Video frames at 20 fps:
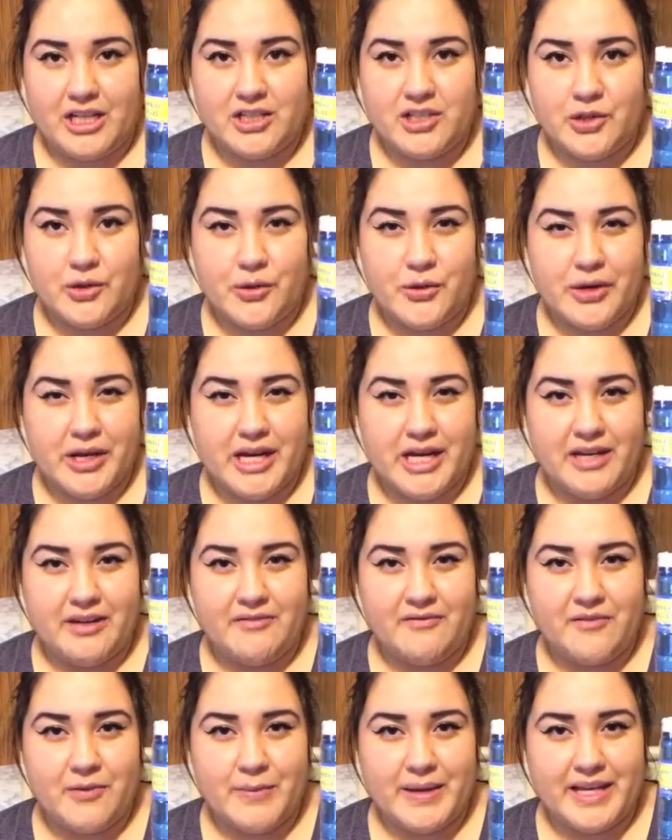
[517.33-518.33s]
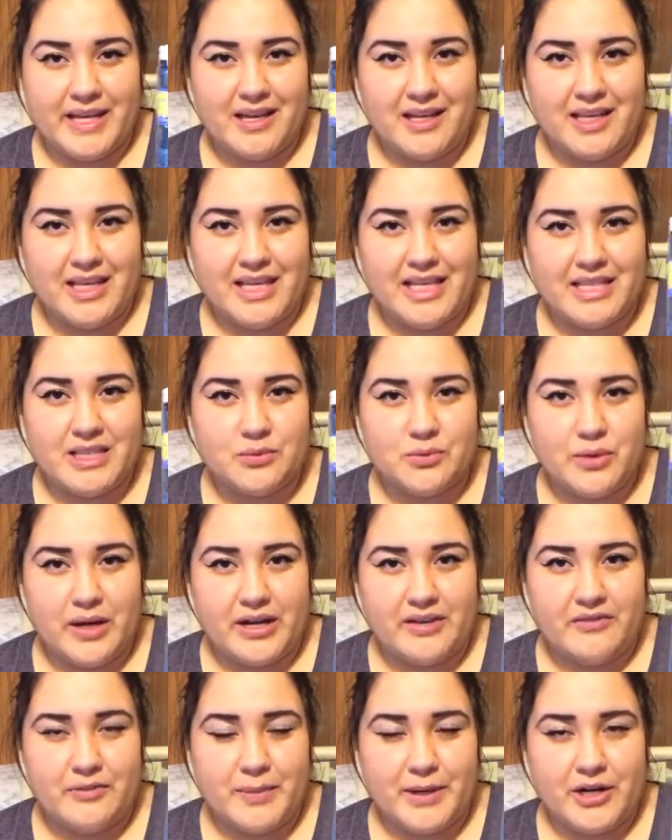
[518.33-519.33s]
So green for my youngest,
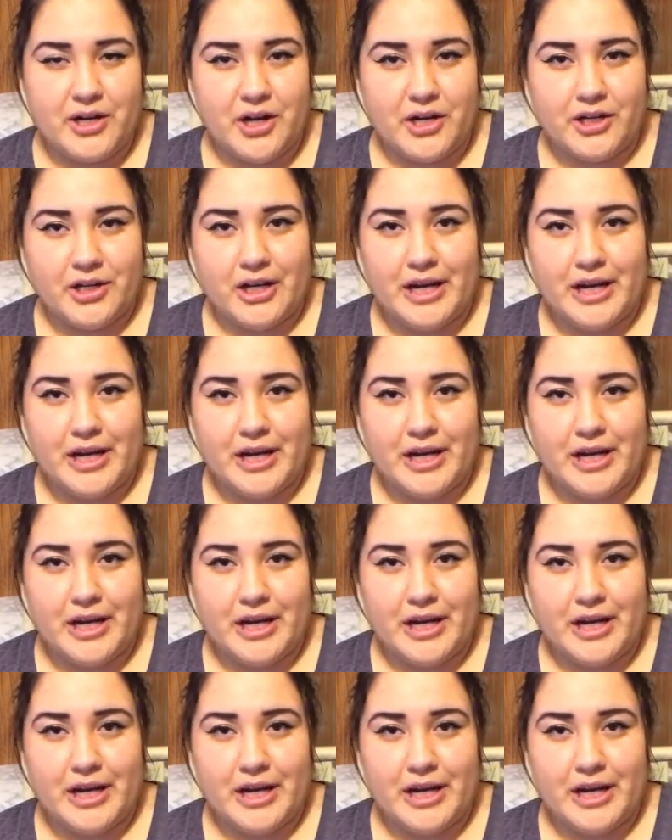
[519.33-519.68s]
red for my daughter,